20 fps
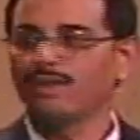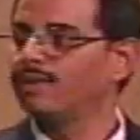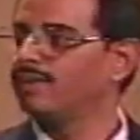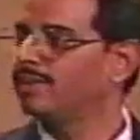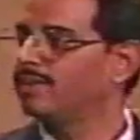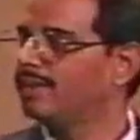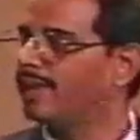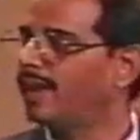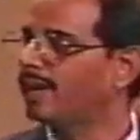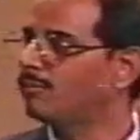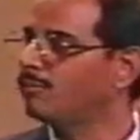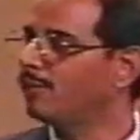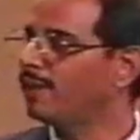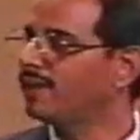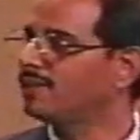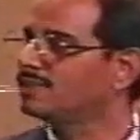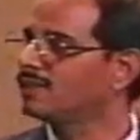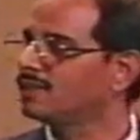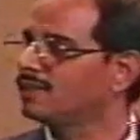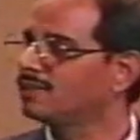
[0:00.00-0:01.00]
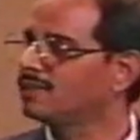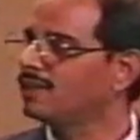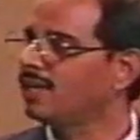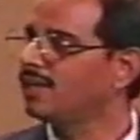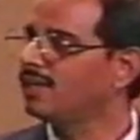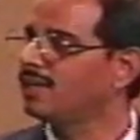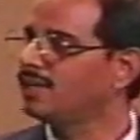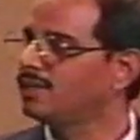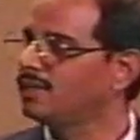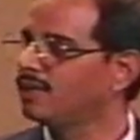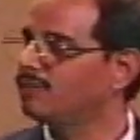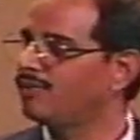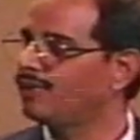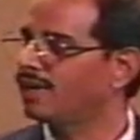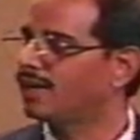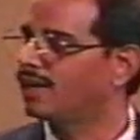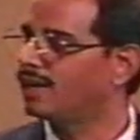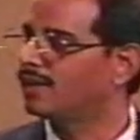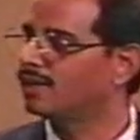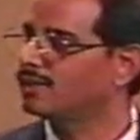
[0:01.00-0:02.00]
That makes it really
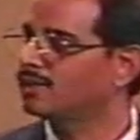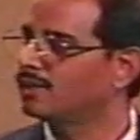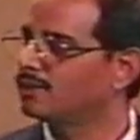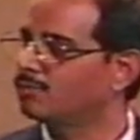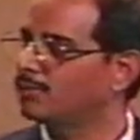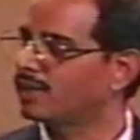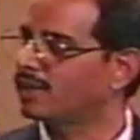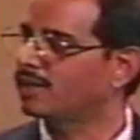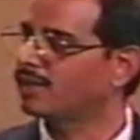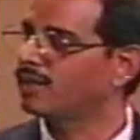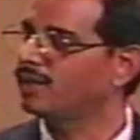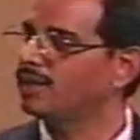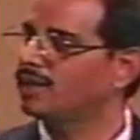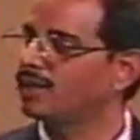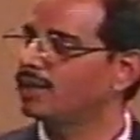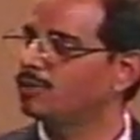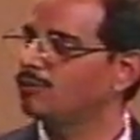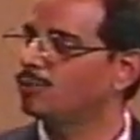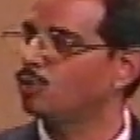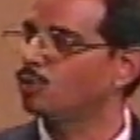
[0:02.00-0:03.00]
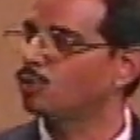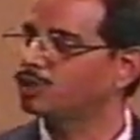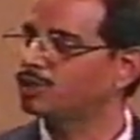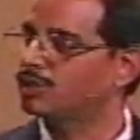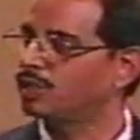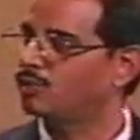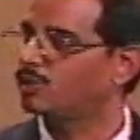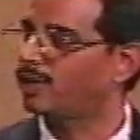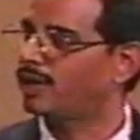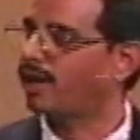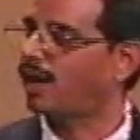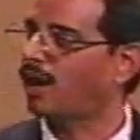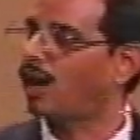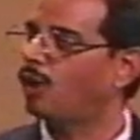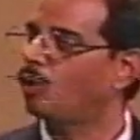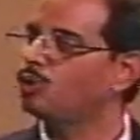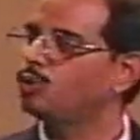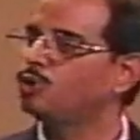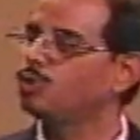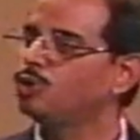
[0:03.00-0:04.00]
difficult, but a critical portion where
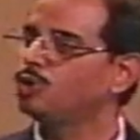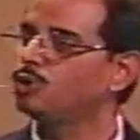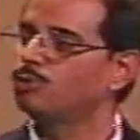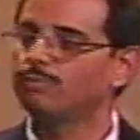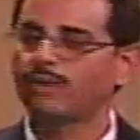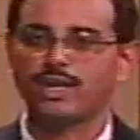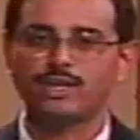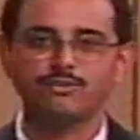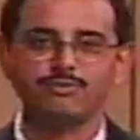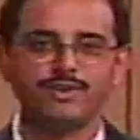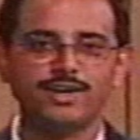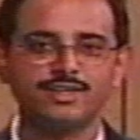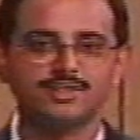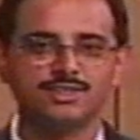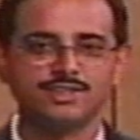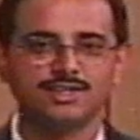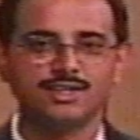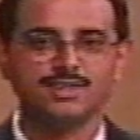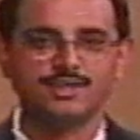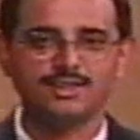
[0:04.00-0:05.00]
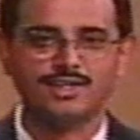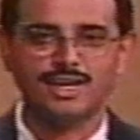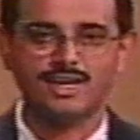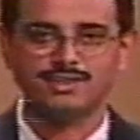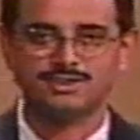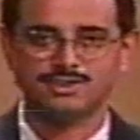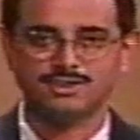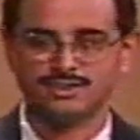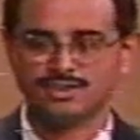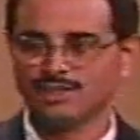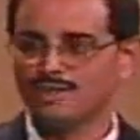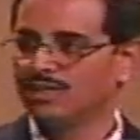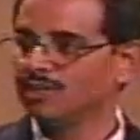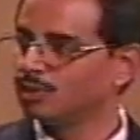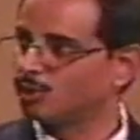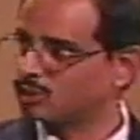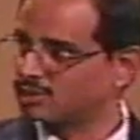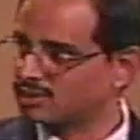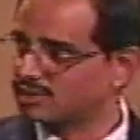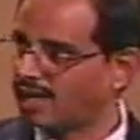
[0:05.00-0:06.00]
how do you manufacture and test
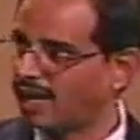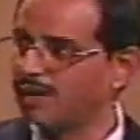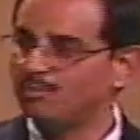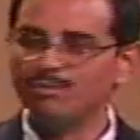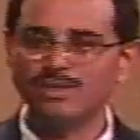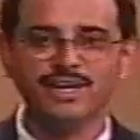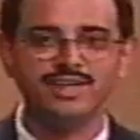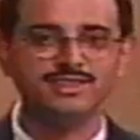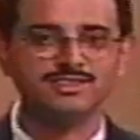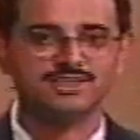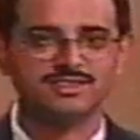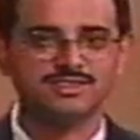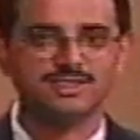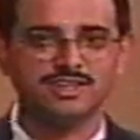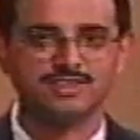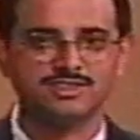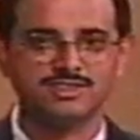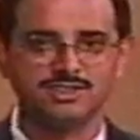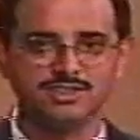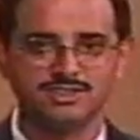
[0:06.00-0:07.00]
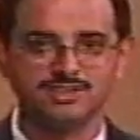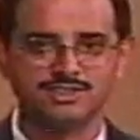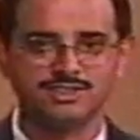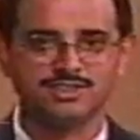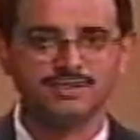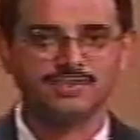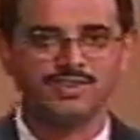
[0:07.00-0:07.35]
those scribe line structures?